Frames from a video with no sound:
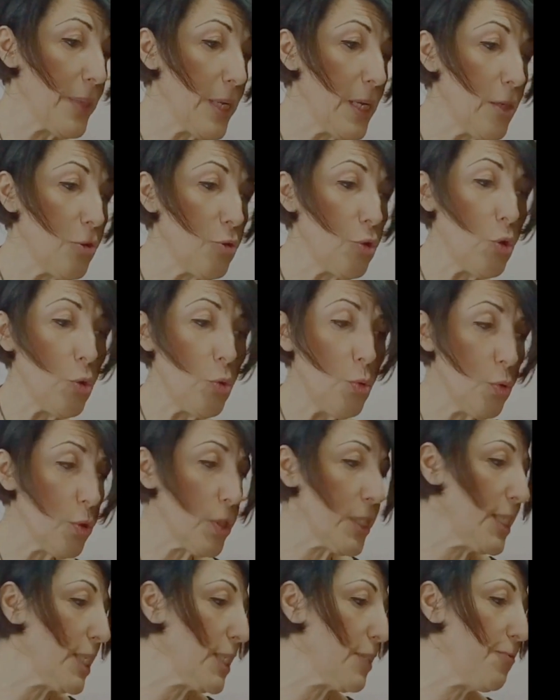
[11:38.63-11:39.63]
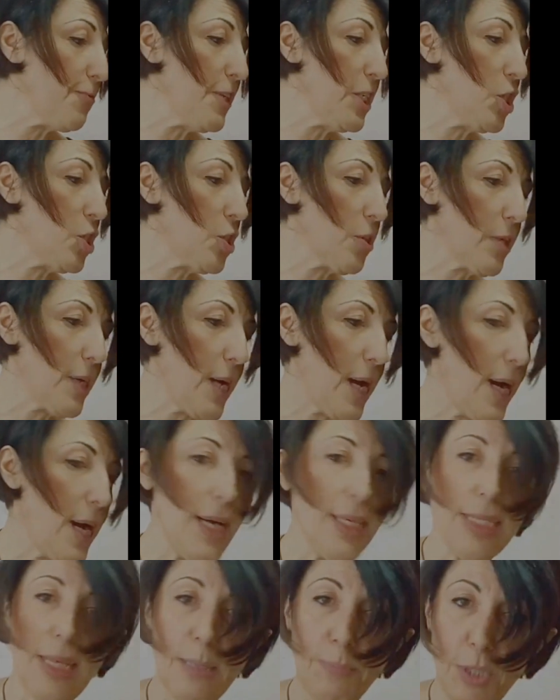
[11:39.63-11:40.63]
to use this feature, guys,
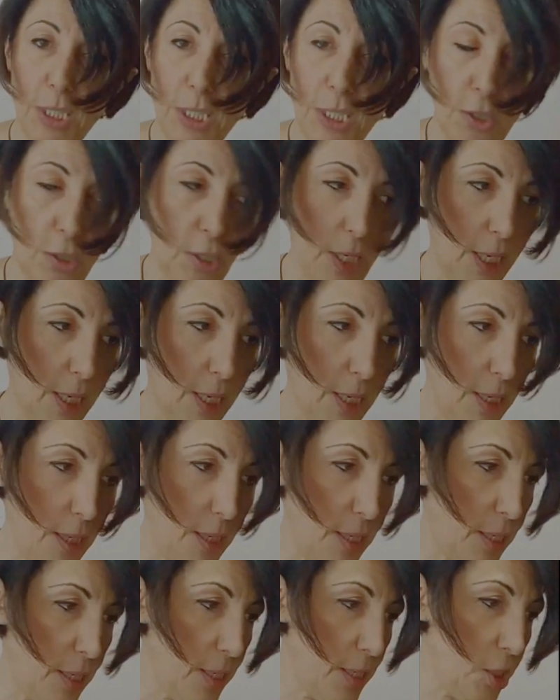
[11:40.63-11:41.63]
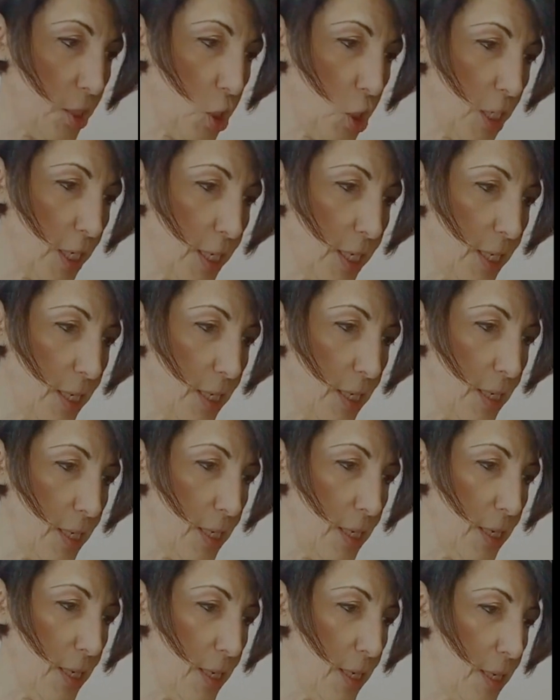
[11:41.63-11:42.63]
I'm just gonna check
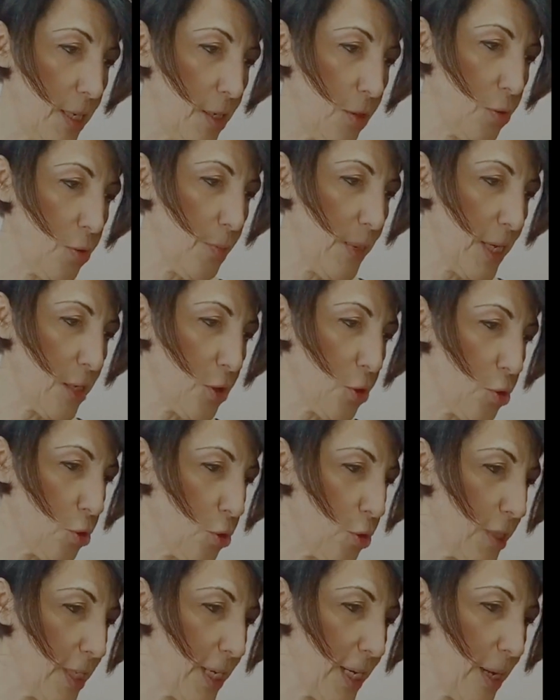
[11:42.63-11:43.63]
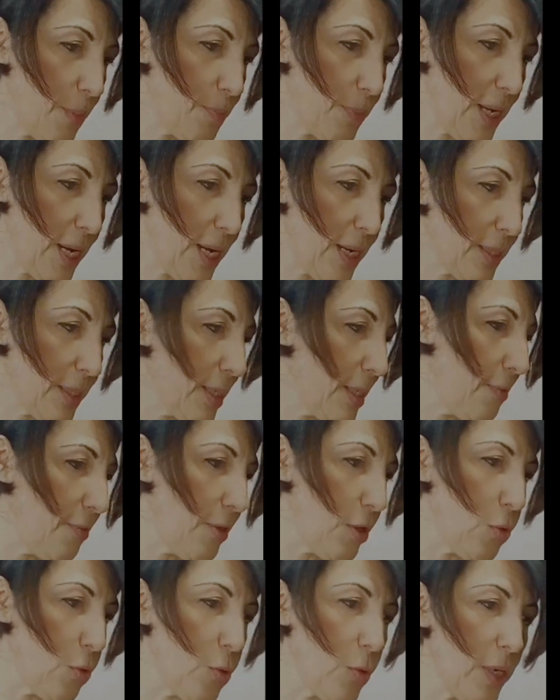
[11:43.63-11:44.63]
here to make sure that I'm not
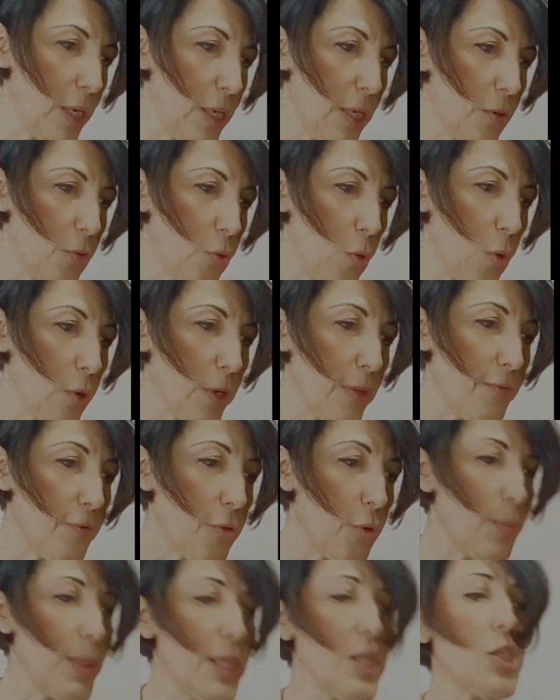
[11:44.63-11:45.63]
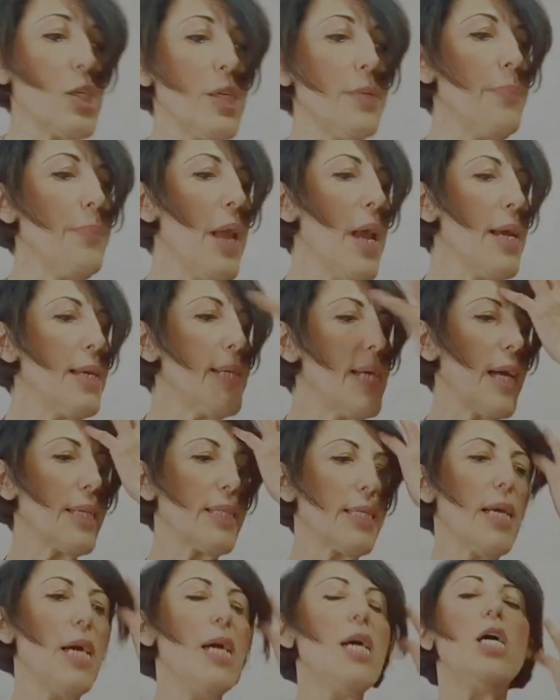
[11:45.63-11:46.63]
giving you any wrong information. Yes,
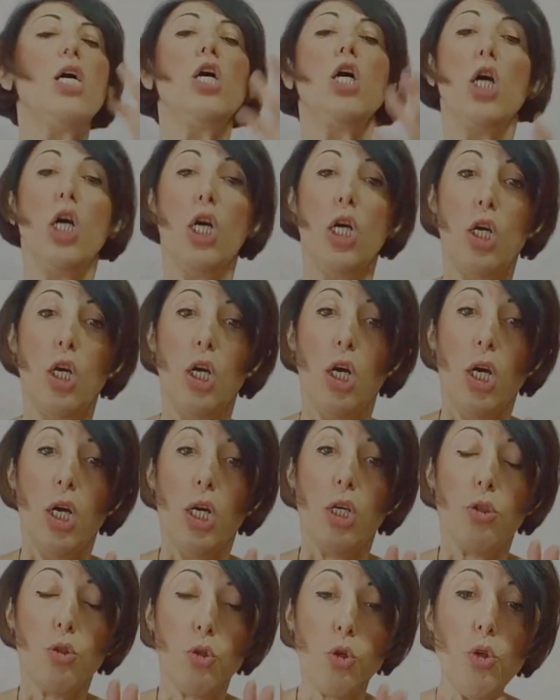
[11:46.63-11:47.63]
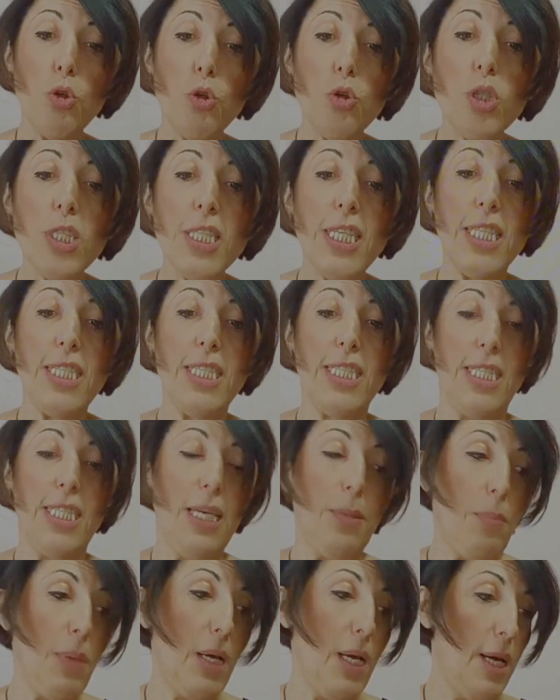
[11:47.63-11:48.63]
to use this
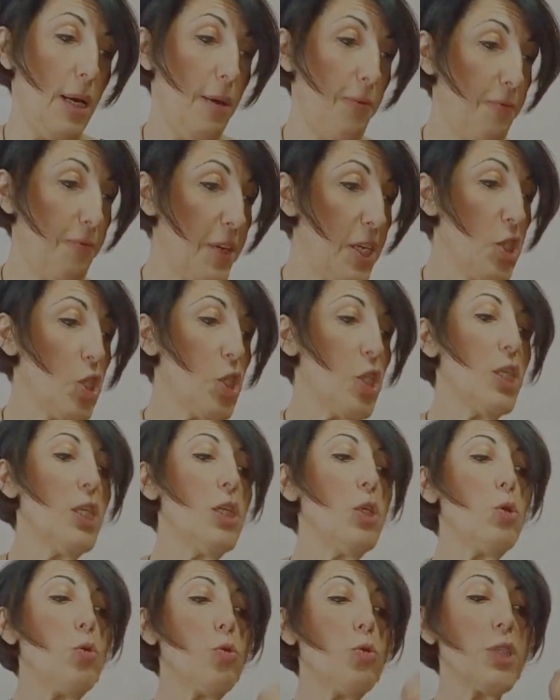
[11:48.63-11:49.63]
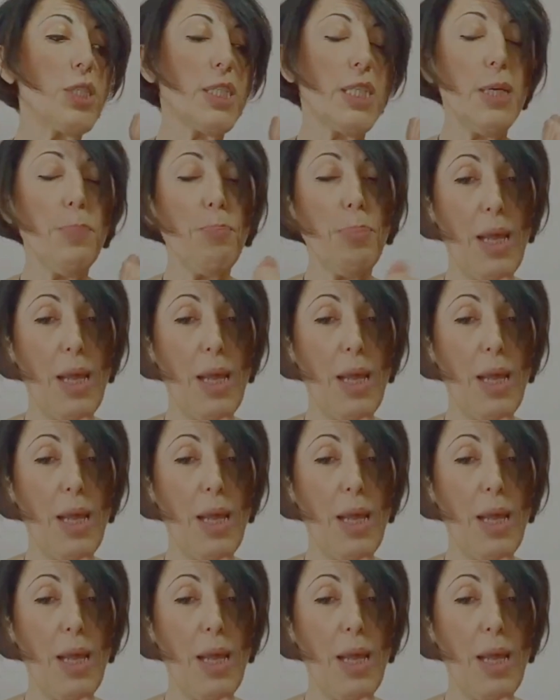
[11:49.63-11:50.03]
feature, you simply